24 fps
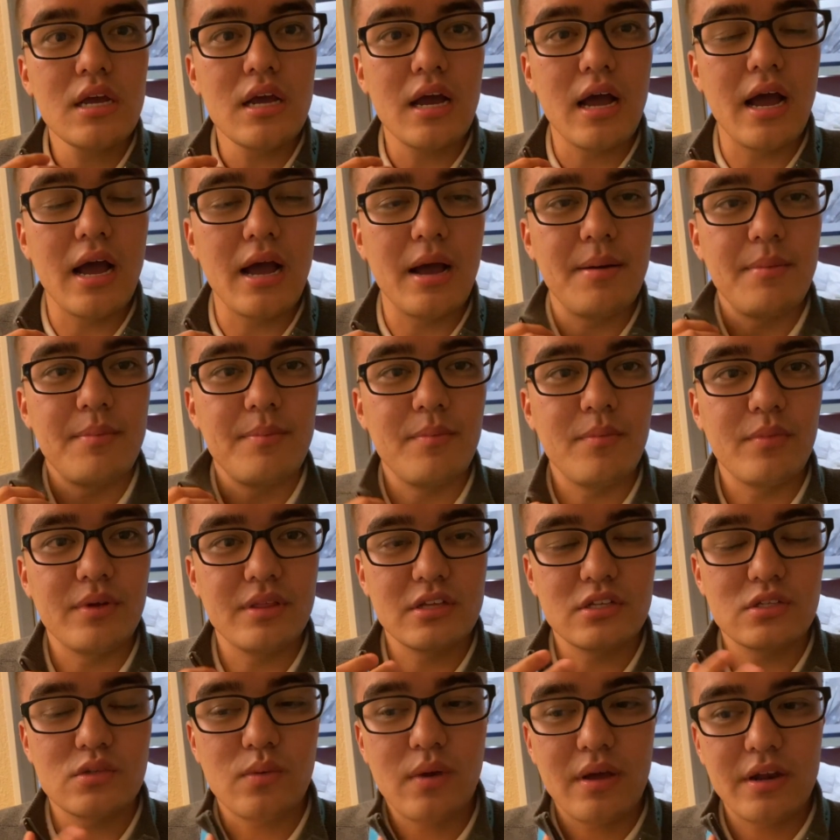With the
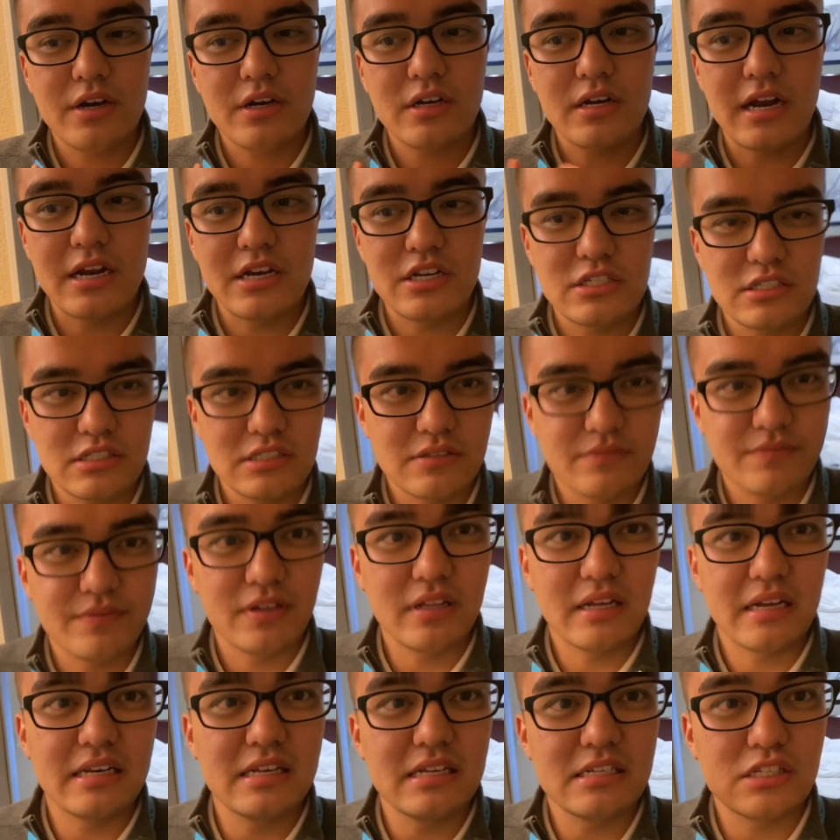sweater, I just feel
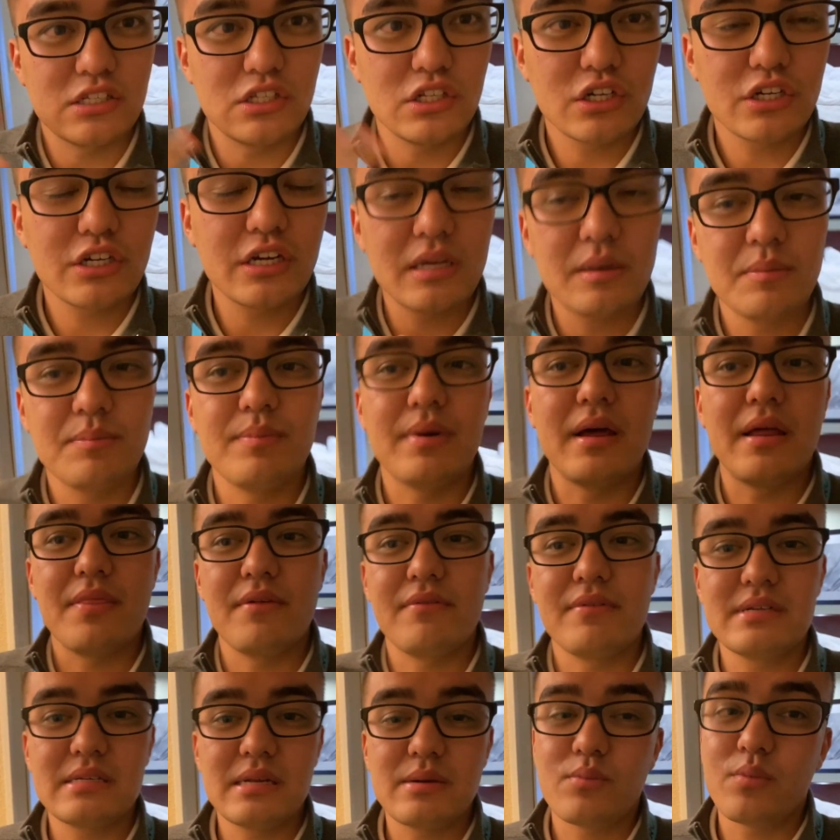like it doesn't look good, but the
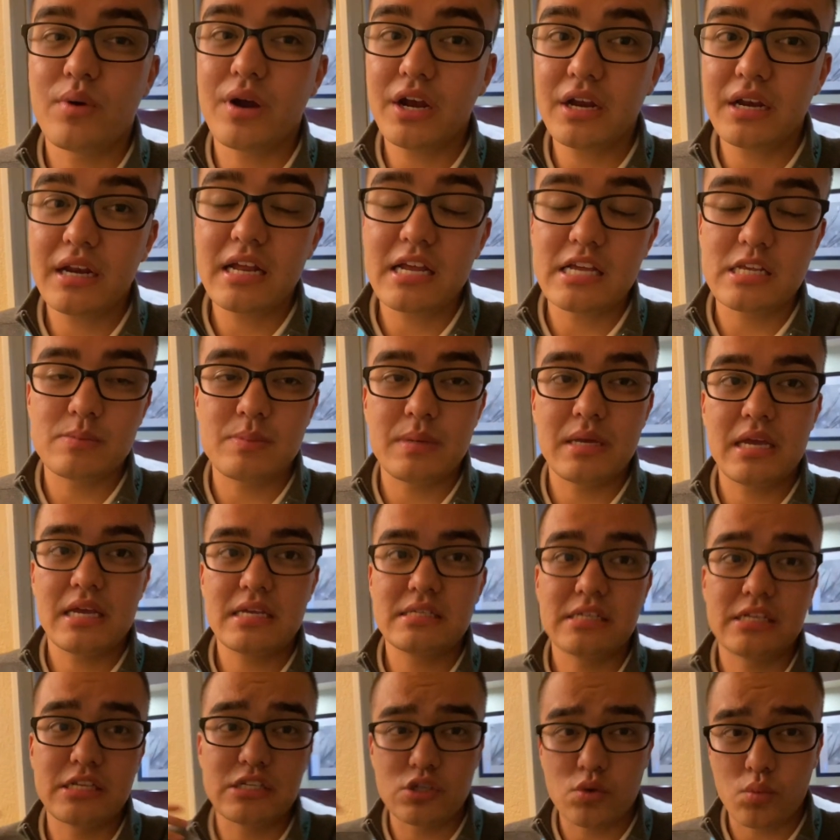reason I'm wearing it is because
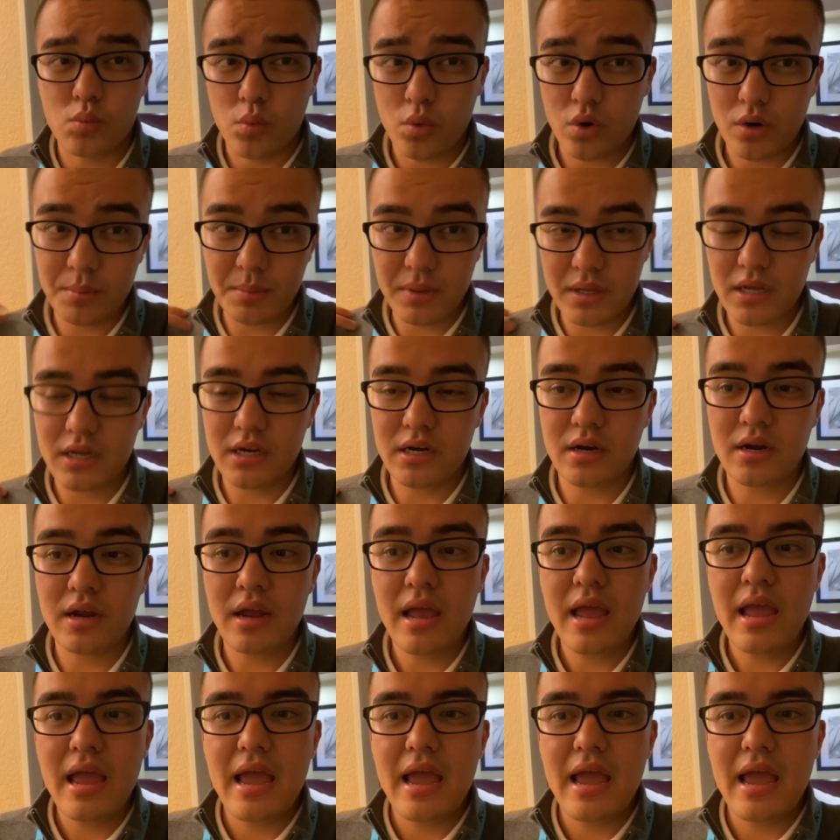it's warm here,